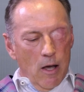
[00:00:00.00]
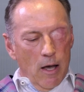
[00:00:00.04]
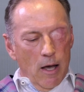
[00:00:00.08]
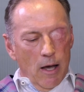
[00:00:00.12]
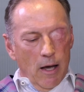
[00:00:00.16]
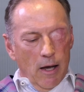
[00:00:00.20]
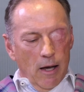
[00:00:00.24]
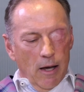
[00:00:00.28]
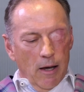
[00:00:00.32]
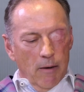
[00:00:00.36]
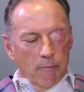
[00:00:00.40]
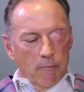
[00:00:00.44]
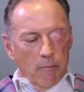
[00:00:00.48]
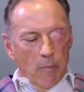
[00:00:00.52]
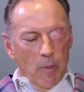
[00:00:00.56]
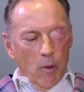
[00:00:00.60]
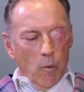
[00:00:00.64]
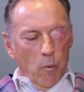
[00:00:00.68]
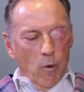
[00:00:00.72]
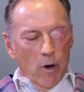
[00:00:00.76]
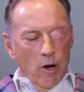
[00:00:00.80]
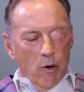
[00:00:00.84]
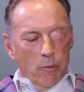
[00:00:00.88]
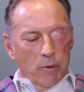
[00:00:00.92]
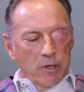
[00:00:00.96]
Um,
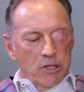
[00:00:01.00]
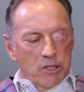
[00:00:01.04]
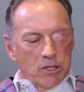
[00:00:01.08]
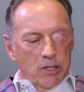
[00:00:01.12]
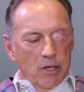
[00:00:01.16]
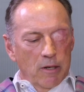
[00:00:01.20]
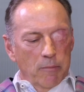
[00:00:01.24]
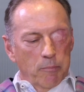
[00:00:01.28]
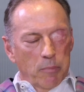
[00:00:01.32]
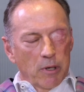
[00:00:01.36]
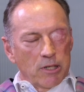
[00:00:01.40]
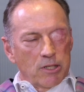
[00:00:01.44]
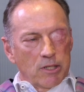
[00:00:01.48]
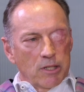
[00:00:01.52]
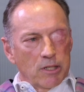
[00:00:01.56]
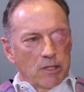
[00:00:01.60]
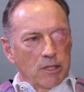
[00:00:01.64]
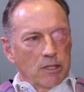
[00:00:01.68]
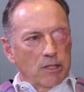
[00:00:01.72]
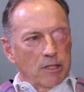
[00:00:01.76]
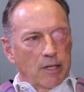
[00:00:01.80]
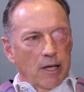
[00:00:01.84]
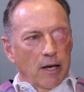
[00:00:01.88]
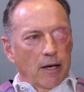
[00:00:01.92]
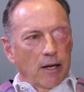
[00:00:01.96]
where we see
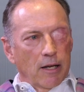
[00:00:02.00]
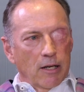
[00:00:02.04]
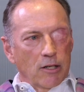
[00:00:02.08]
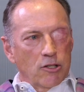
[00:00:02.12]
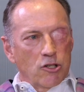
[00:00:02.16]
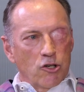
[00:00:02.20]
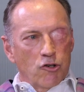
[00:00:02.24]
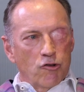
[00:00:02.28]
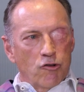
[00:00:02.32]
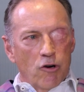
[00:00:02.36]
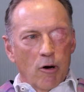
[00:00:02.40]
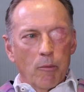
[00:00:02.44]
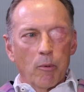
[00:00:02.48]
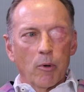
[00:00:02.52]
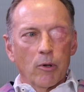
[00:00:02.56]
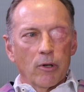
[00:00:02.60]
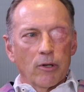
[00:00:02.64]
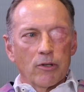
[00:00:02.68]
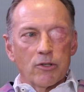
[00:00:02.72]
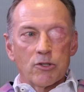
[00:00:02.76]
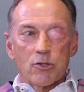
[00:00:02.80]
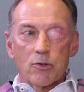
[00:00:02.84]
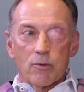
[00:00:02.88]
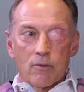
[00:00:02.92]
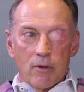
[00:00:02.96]
businesses getting into trouble
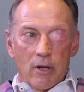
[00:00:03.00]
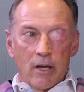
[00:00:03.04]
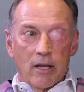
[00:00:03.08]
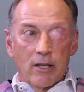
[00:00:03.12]
is